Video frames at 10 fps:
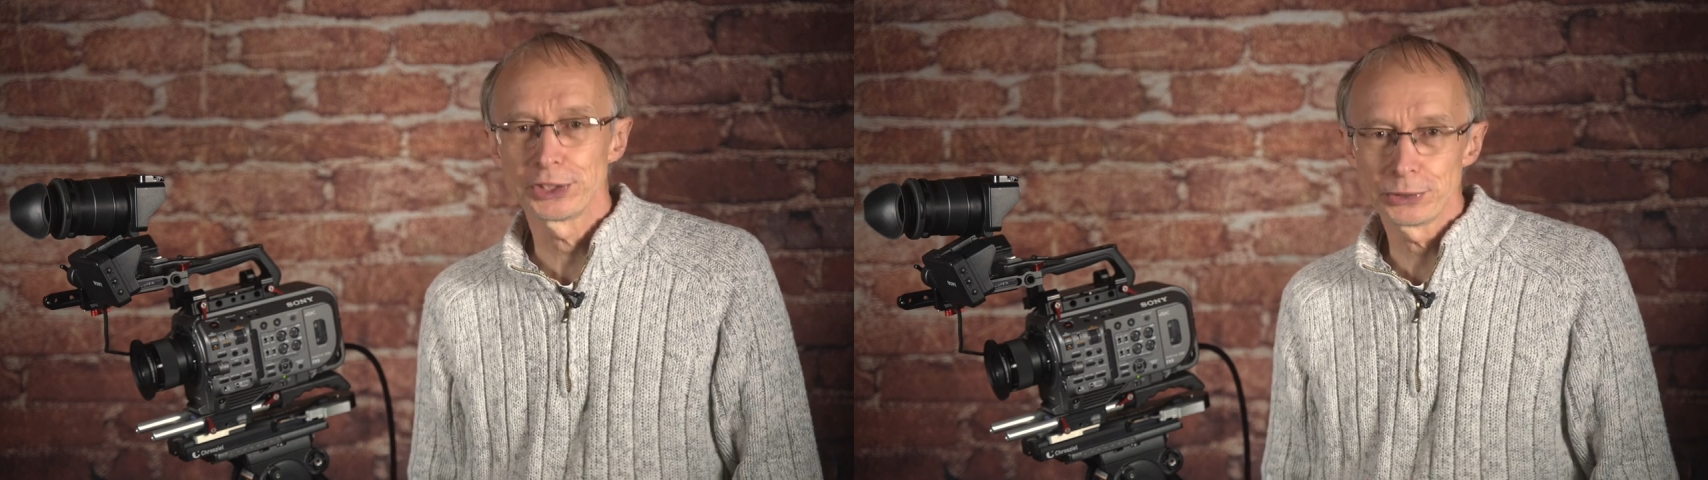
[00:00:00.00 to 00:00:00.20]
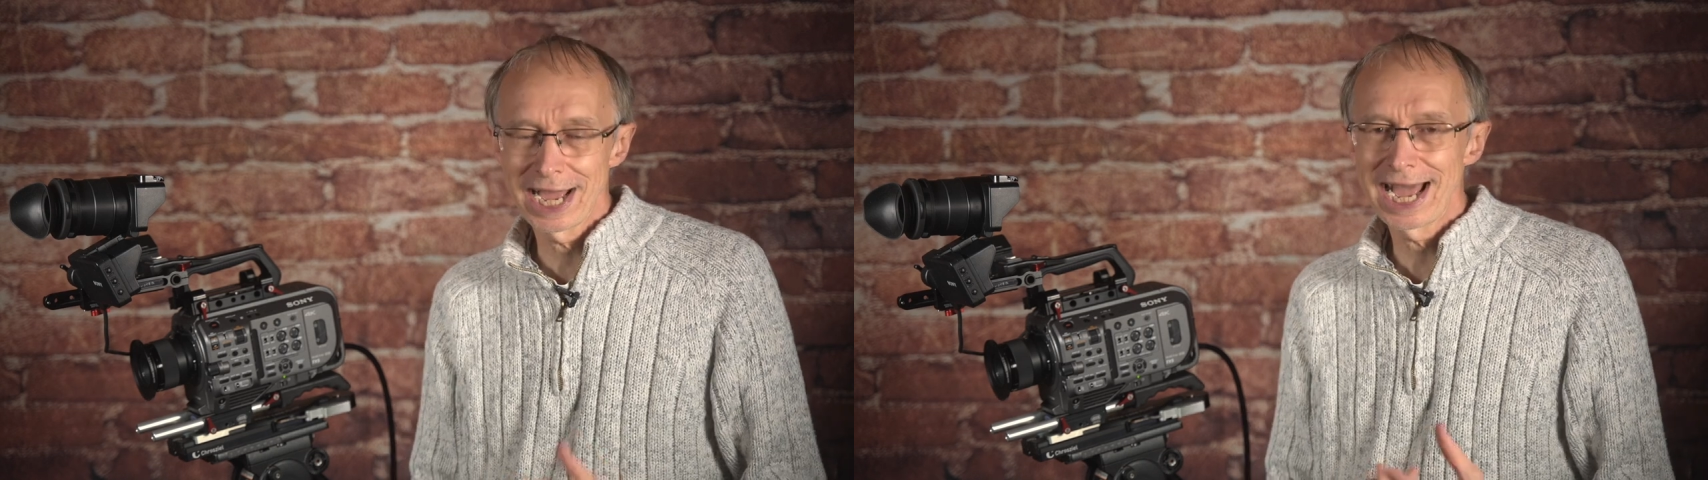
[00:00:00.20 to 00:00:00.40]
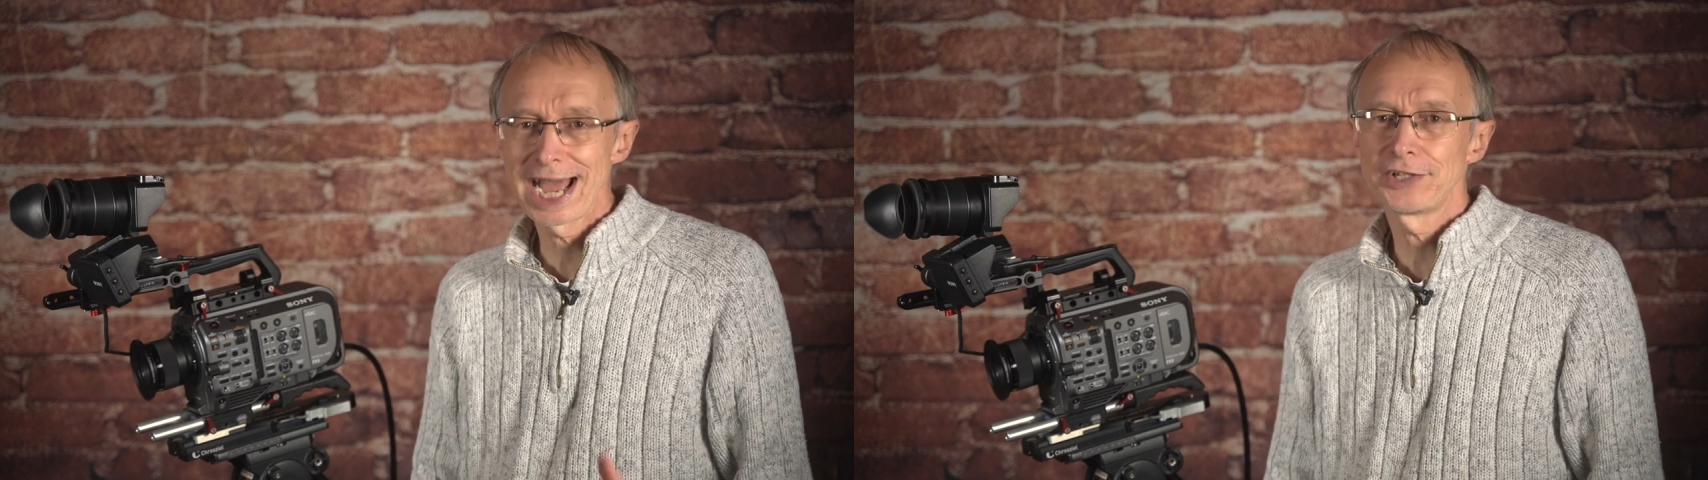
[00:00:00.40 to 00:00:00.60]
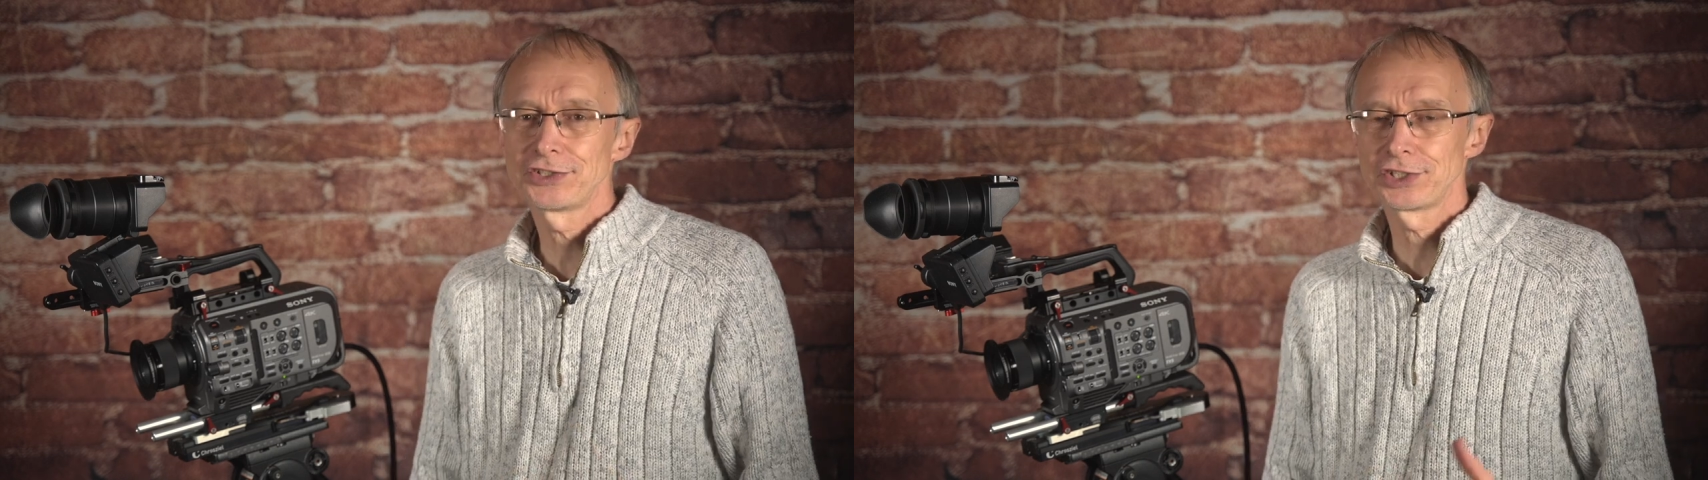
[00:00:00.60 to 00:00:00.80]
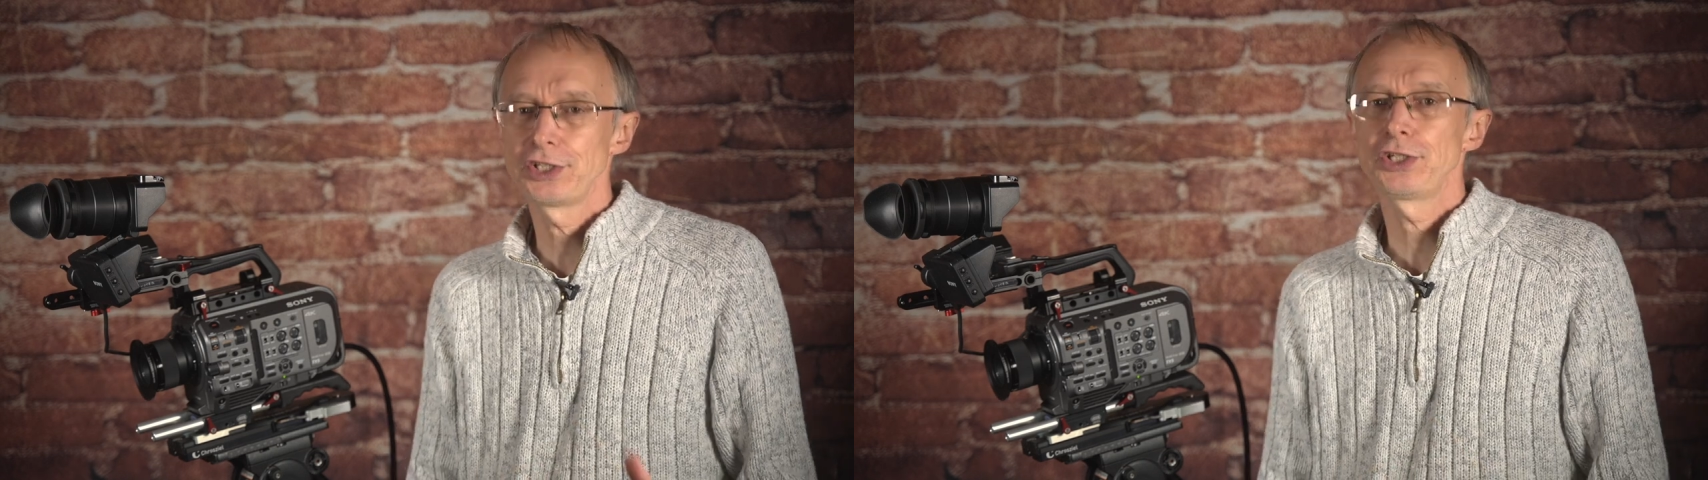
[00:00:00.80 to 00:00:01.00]
You had
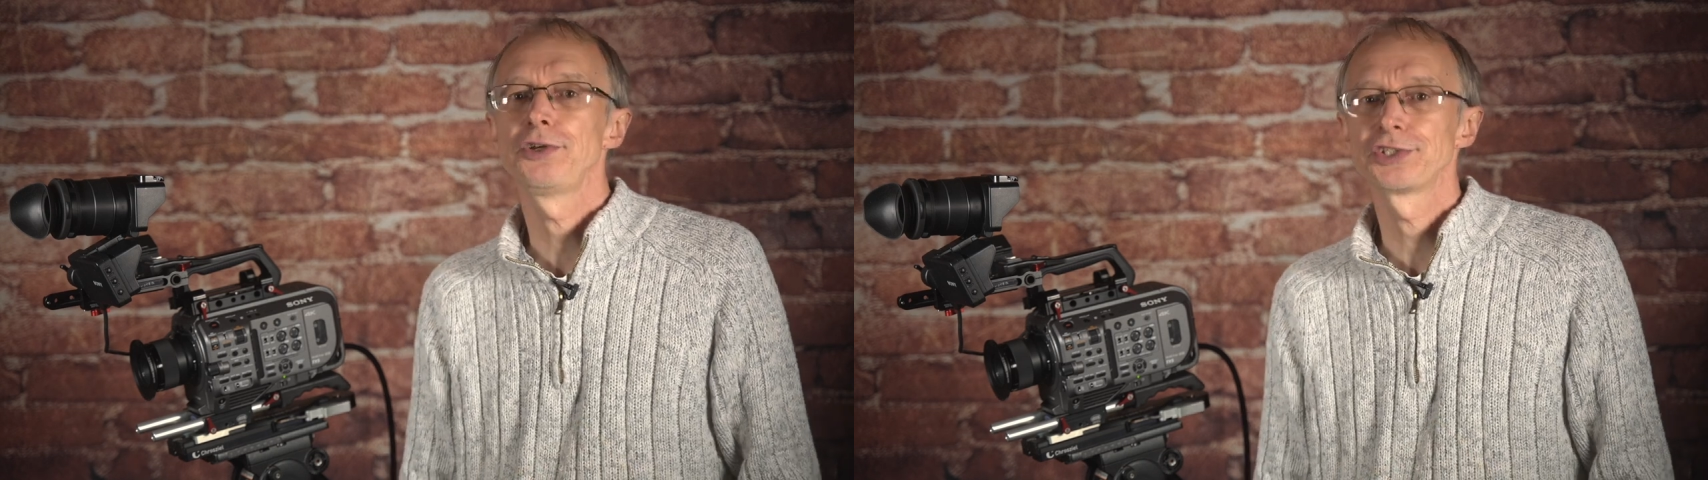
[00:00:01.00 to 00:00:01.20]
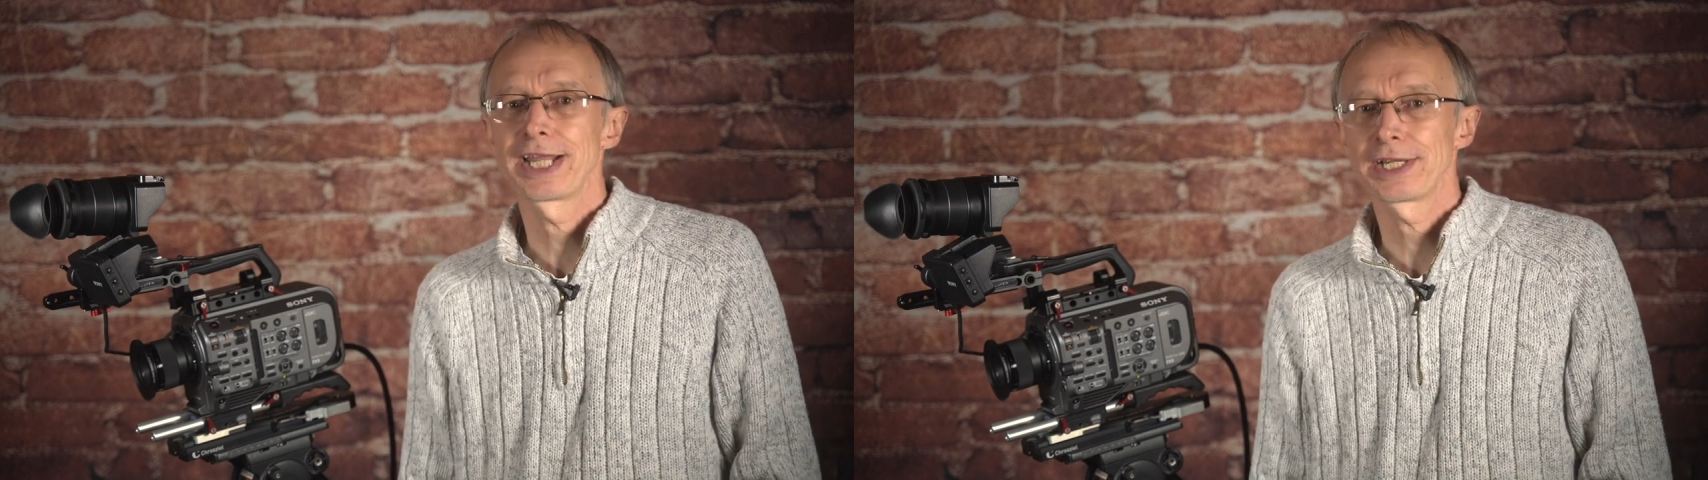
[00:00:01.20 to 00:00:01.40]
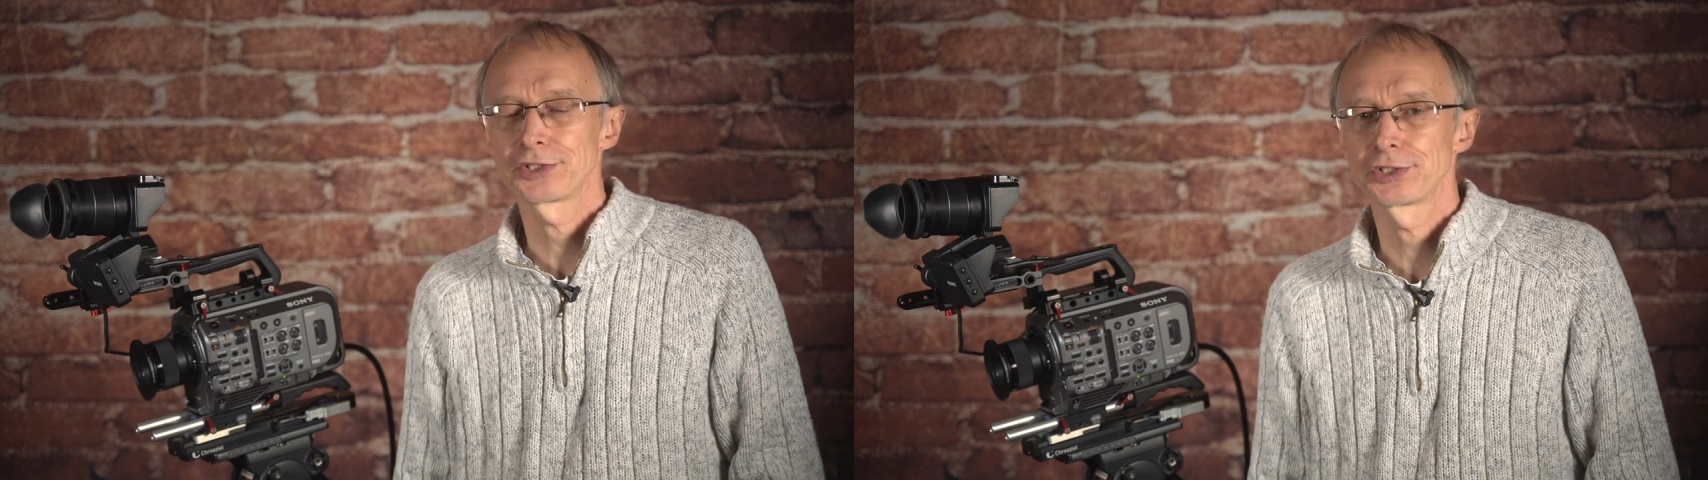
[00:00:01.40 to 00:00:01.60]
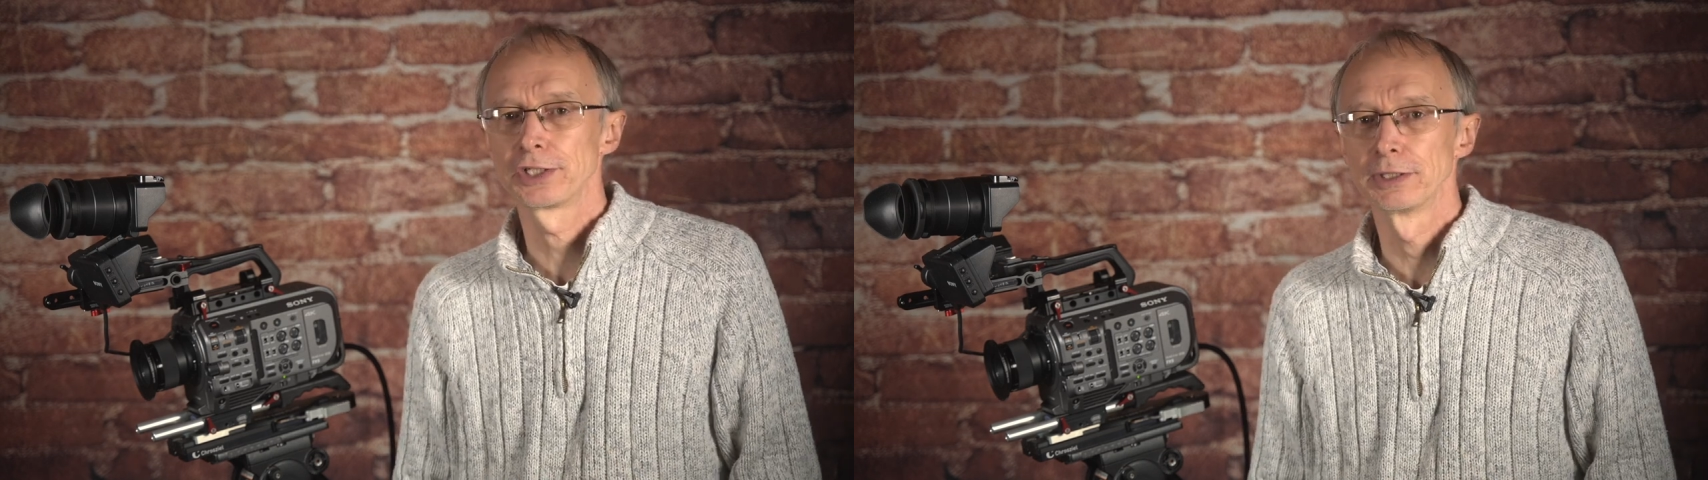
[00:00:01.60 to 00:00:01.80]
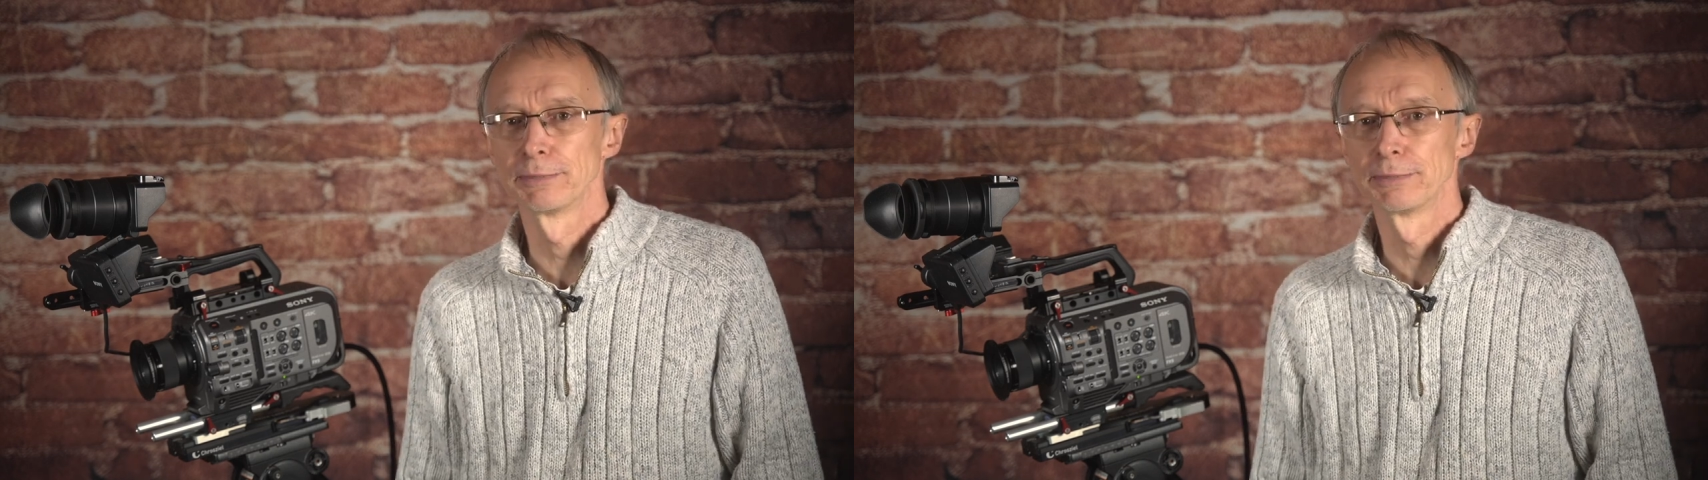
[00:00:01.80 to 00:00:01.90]
to use an external